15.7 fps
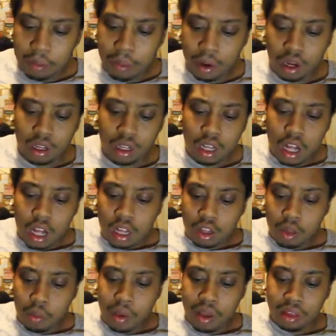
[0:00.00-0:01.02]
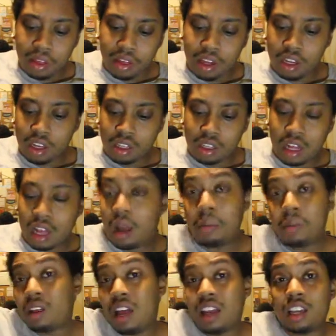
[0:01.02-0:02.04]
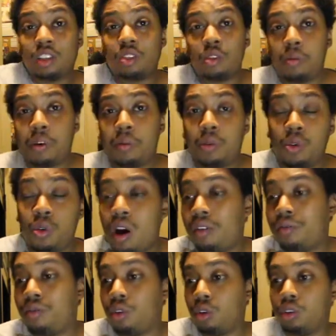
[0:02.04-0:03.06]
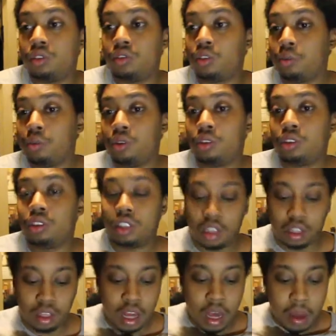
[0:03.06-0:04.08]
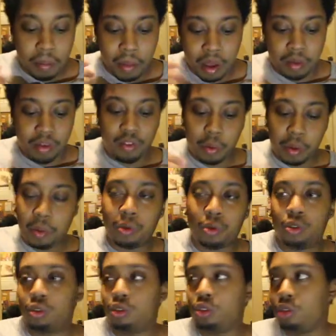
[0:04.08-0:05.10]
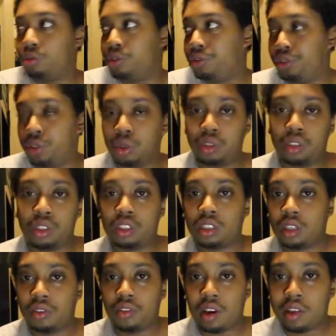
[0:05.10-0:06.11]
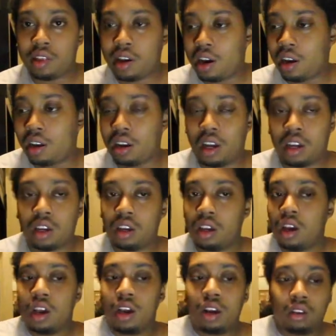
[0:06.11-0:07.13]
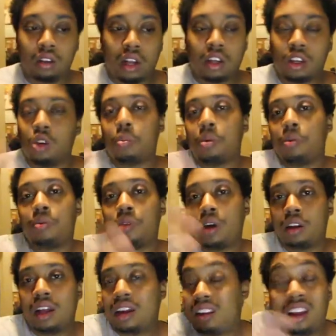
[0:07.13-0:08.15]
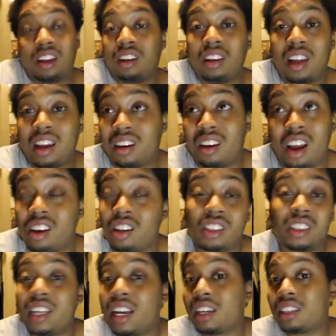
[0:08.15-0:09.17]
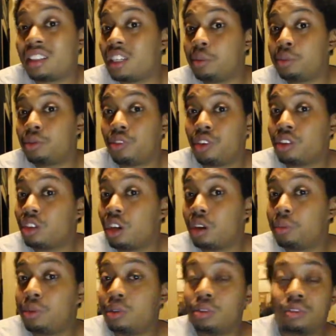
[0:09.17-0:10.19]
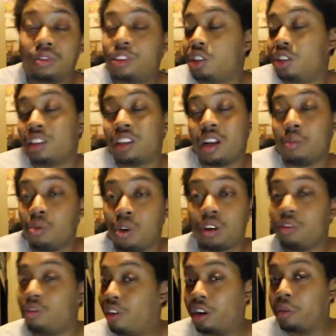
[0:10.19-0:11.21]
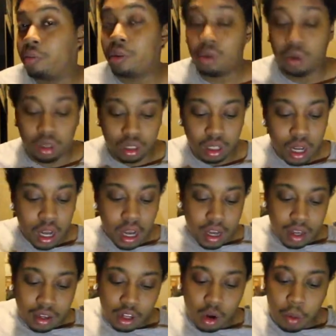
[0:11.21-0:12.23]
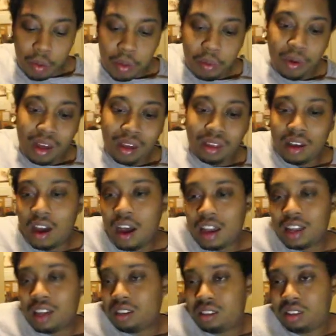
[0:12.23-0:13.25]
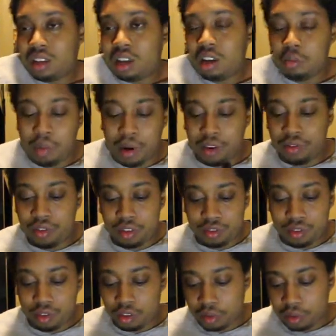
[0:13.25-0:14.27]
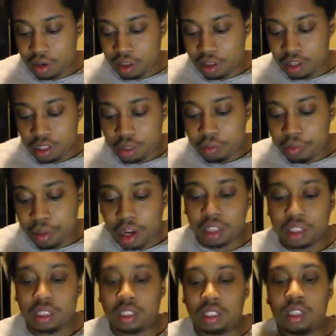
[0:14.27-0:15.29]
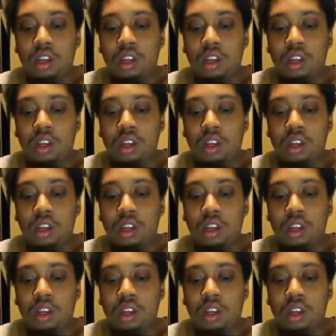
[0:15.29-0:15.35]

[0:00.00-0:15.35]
But the main thing is, like, I mean, I guess for people who have loads of computers, and maybe for people who do reviews and stuff like that, like you know, people that like Linus Tech Tips, for example, just to name one, a very big one. You know, people like that, I guess they could benefit from something like this. But